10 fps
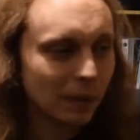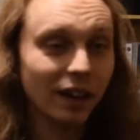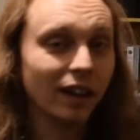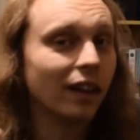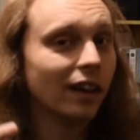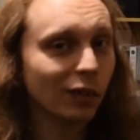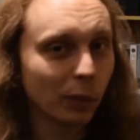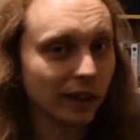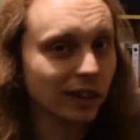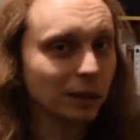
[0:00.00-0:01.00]
And then another
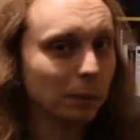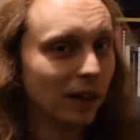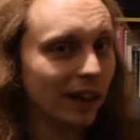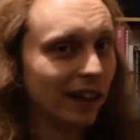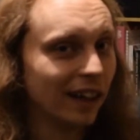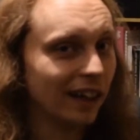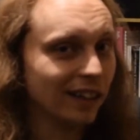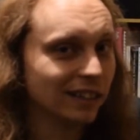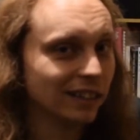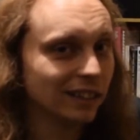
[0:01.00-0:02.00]
week goes by
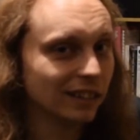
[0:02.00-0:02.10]
and